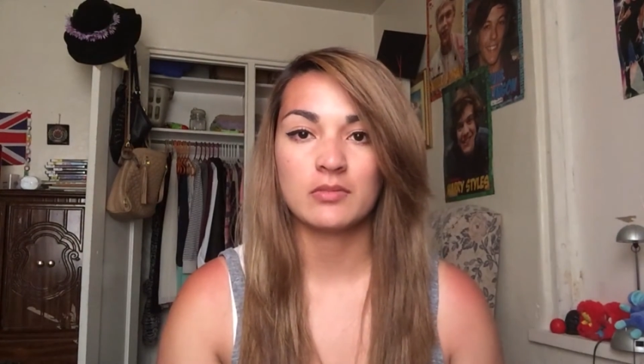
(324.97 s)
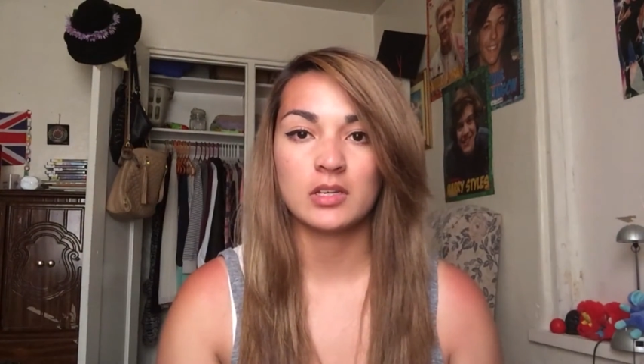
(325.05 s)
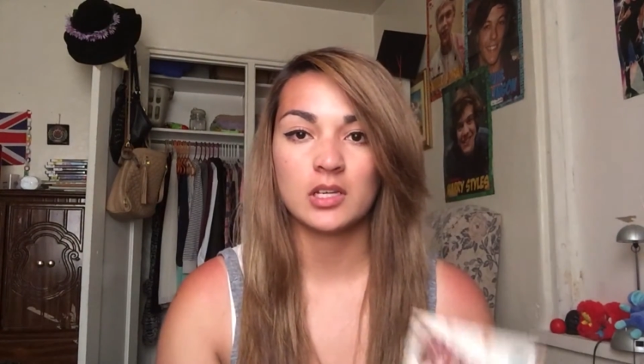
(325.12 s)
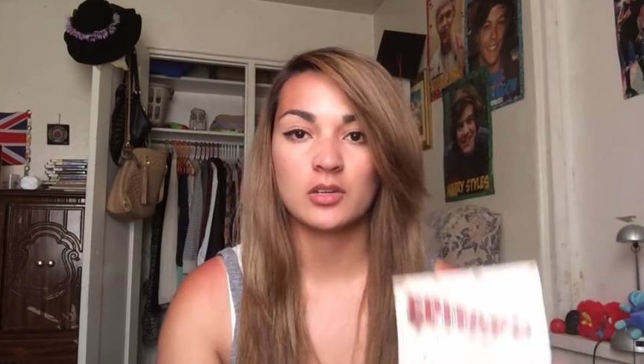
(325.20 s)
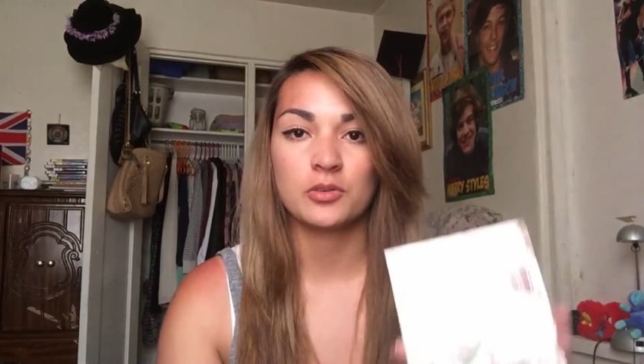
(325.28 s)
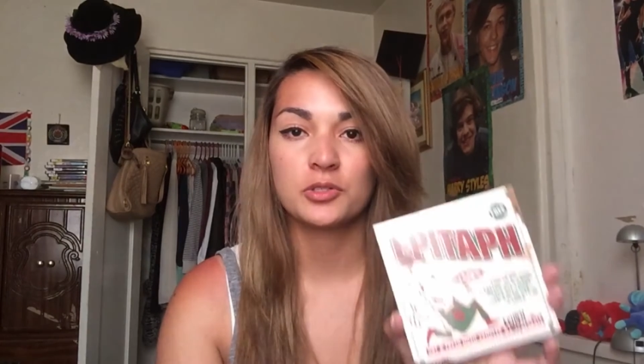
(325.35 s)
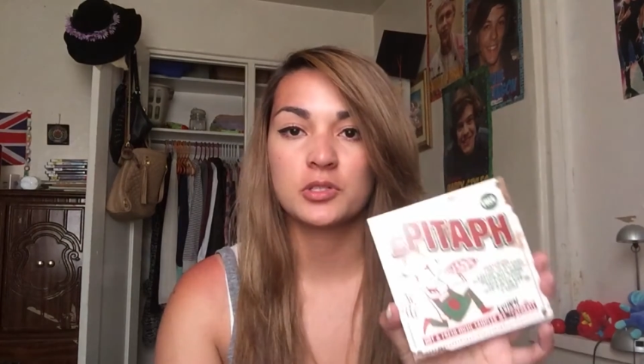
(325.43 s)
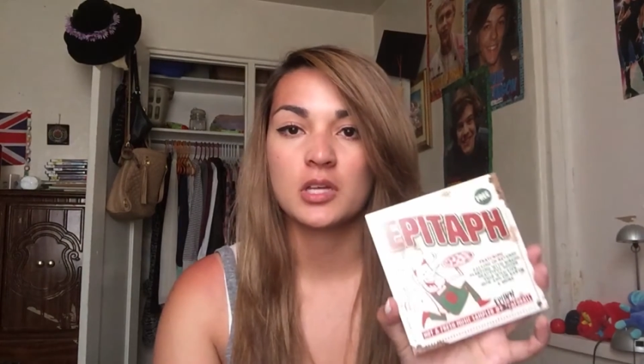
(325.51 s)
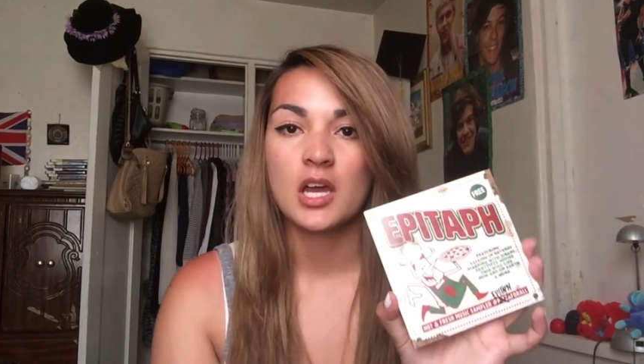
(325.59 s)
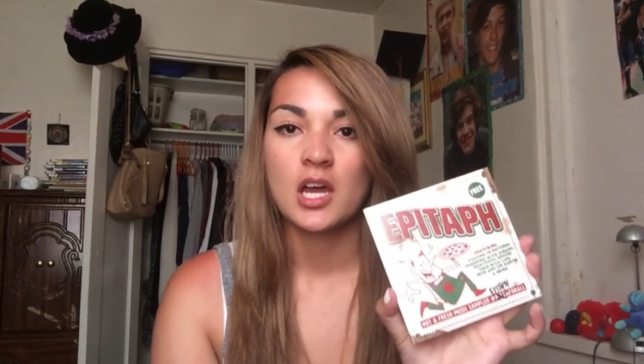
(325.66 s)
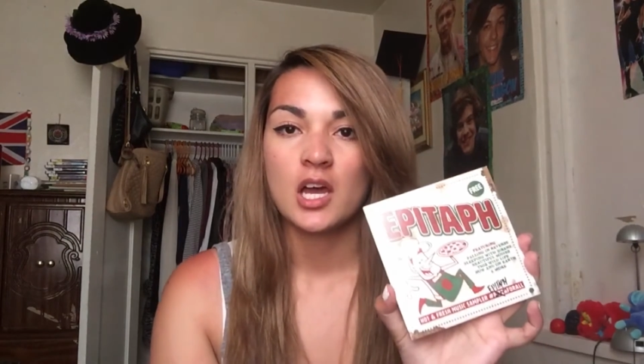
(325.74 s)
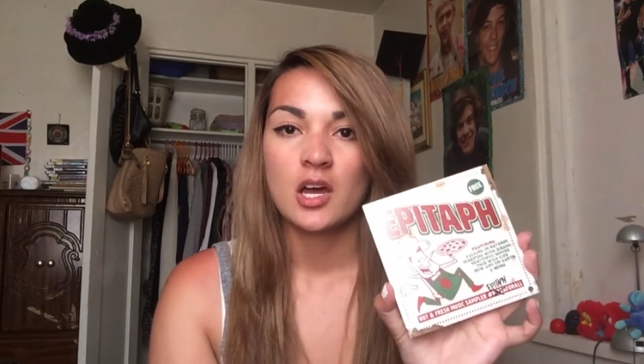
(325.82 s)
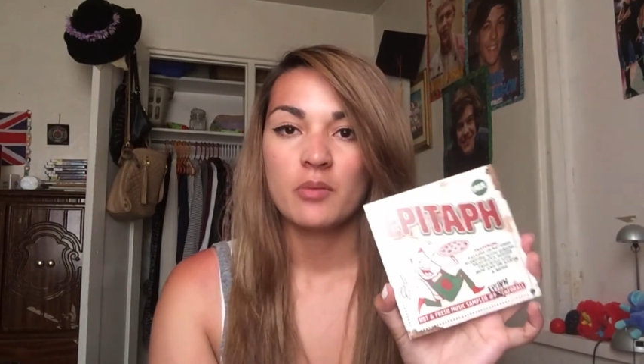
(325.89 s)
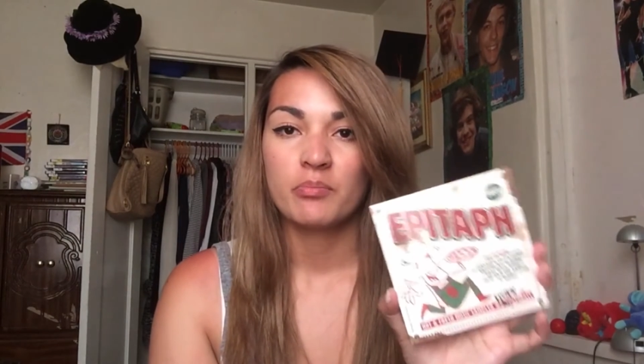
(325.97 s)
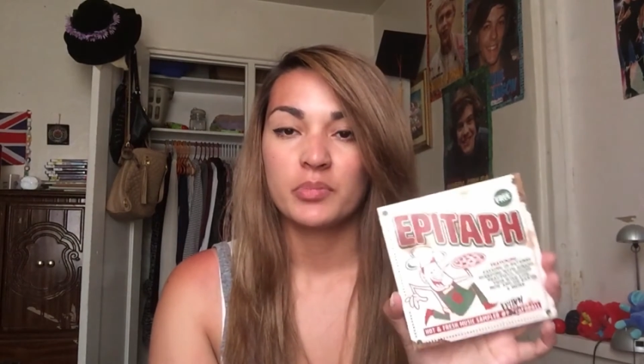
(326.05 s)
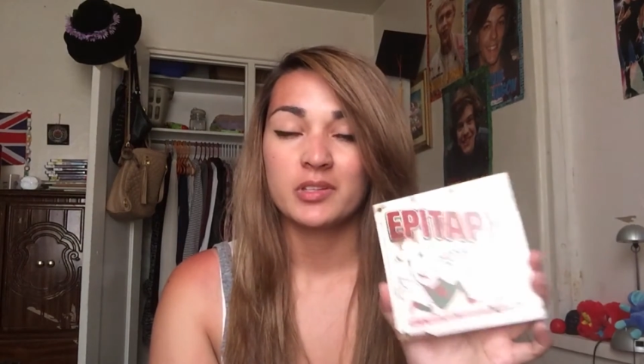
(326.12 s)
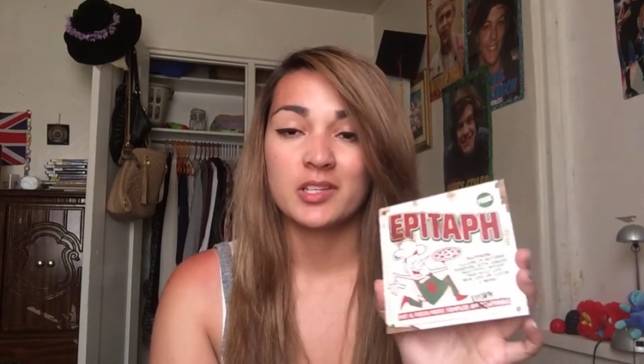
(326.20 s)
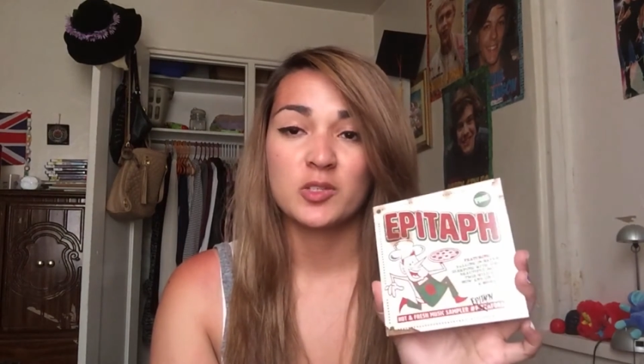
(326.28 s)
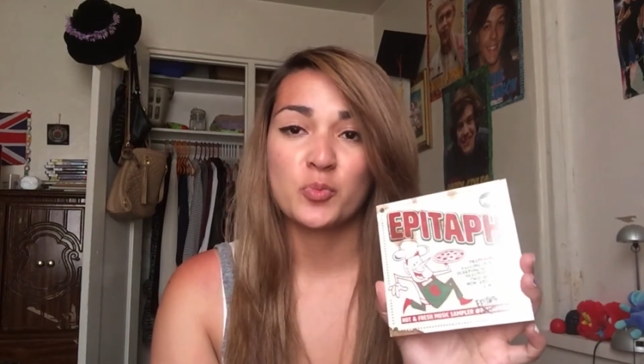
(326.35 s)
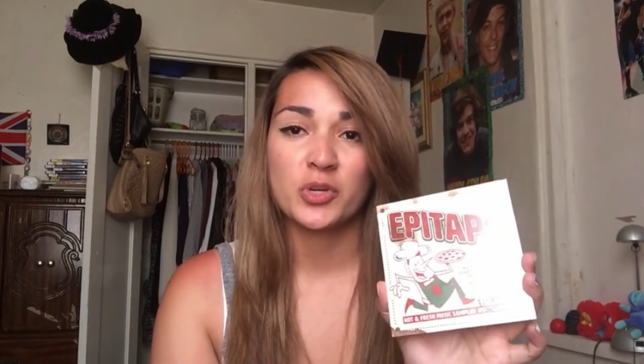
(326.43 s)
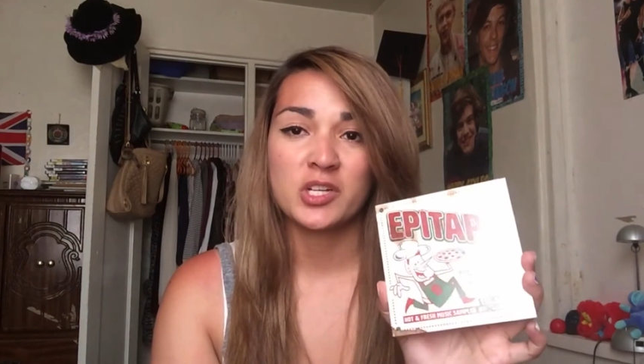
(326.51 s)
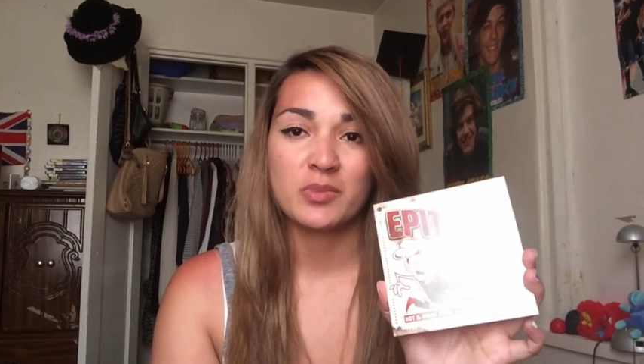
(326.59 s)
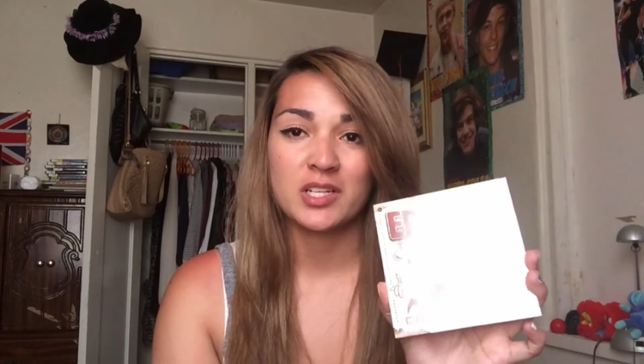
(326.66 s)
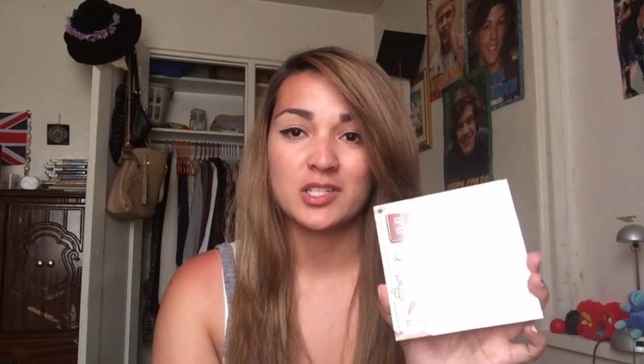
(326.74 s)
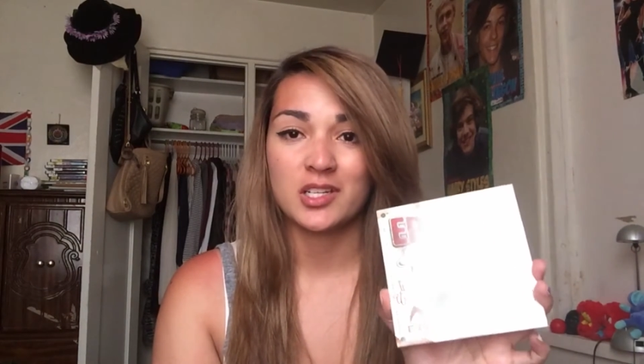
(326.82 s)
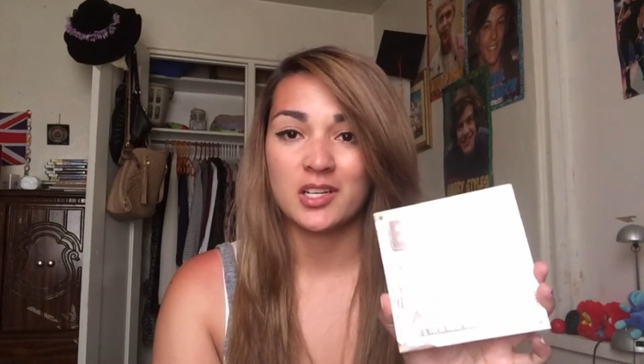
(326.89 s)
videos, but that's pretty
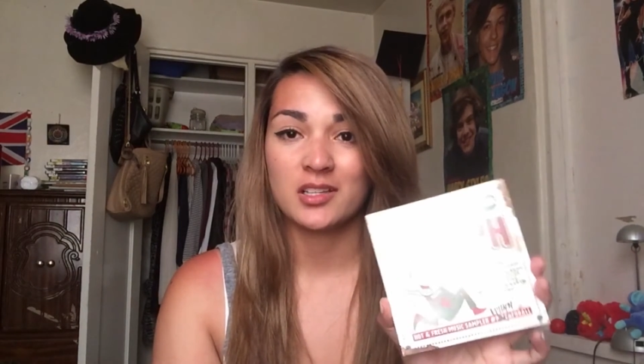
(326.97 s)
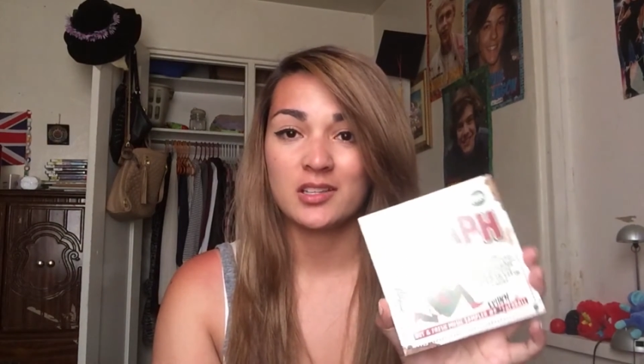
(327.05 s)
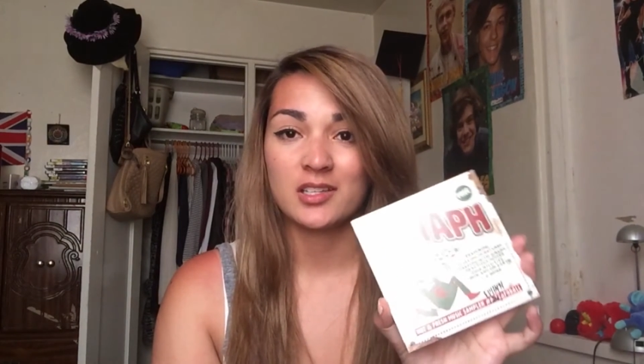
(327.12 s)
much it.